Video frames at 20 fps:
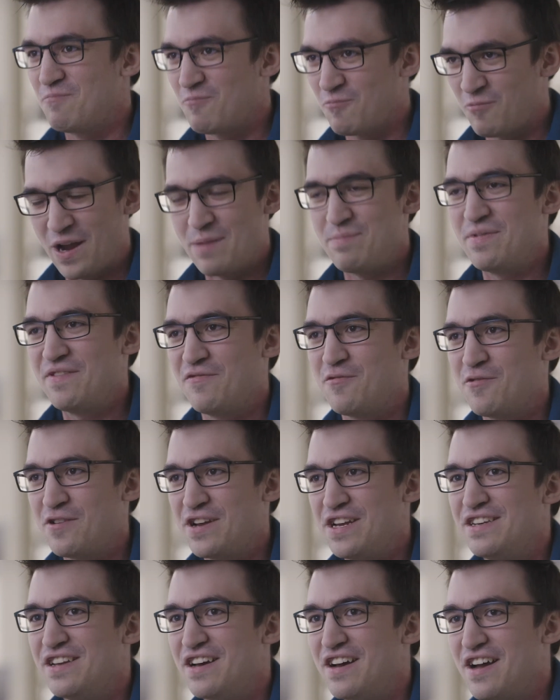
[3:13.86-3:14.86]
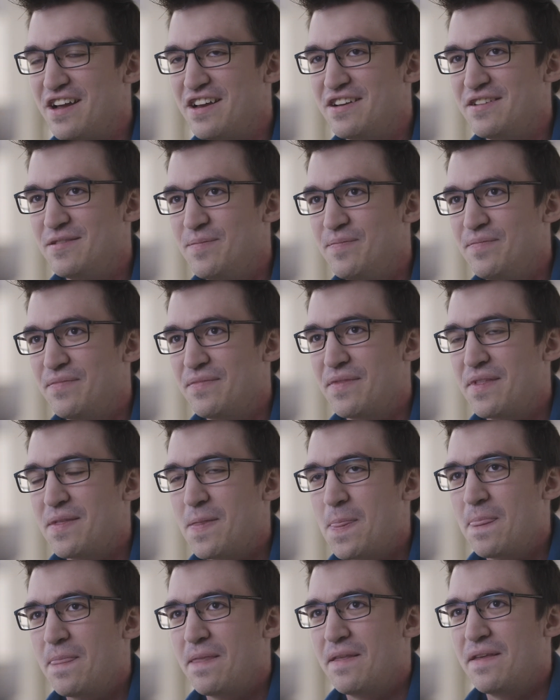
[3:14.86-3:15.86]
right before he died,
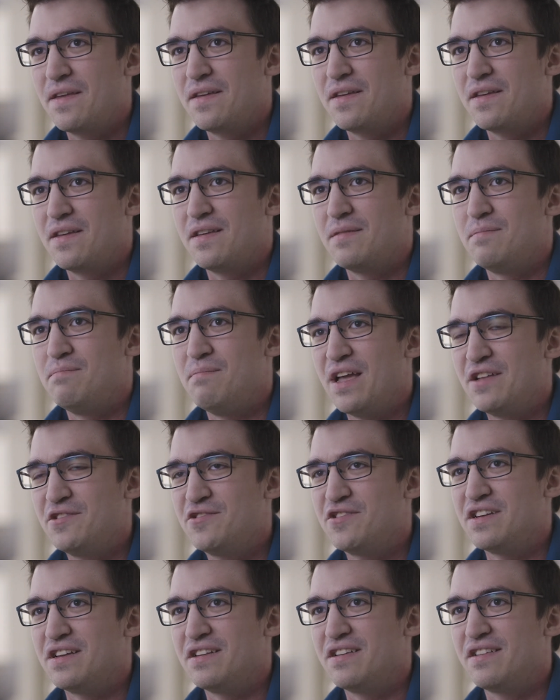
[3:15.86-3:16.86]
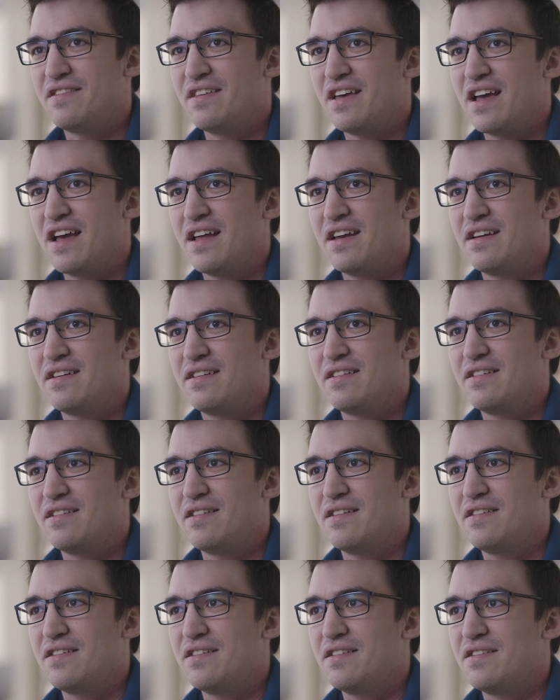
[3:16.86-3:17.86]
mentioned that
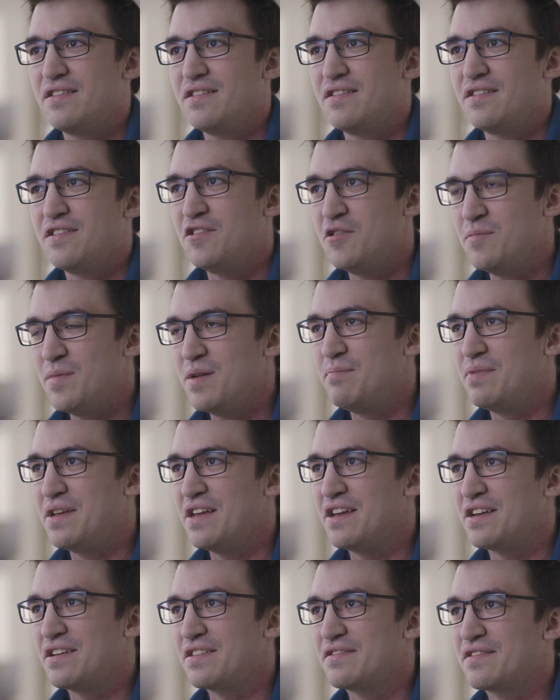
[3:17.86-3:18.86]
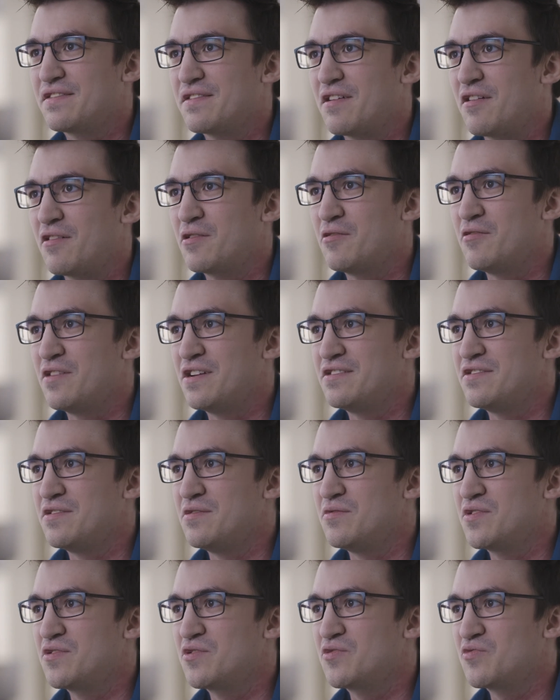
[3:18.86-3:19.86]
human beings are going
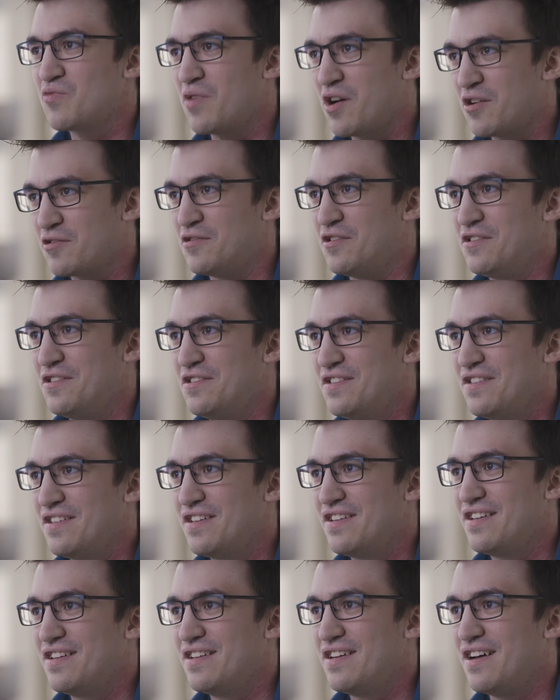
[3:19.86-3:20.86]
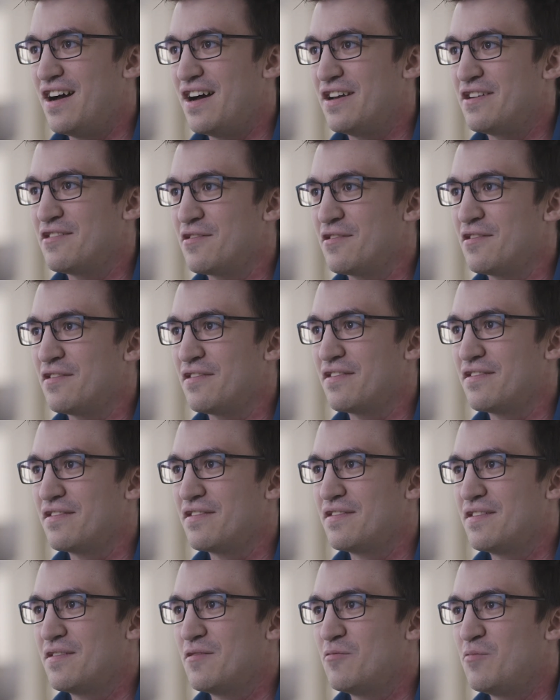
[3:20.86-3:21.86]
to struggle on Earth
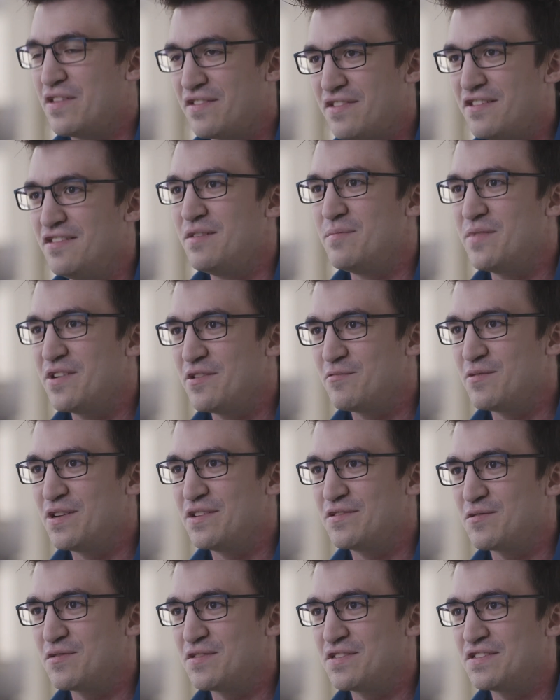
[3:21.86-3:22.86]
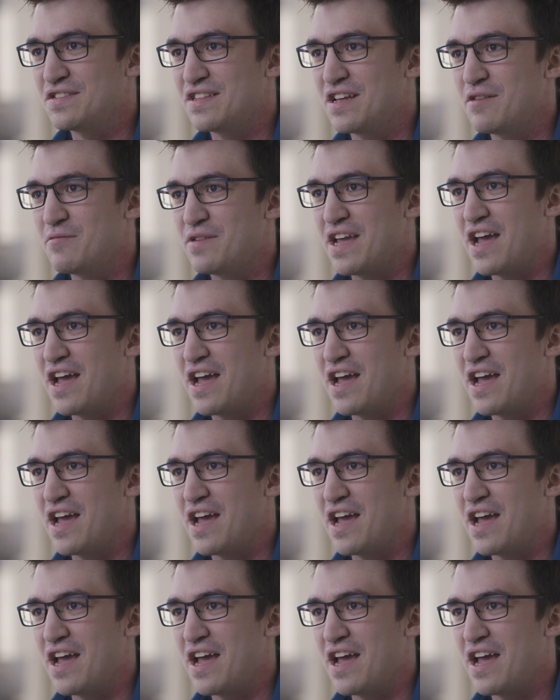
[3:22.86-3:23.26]
with the limited resources that we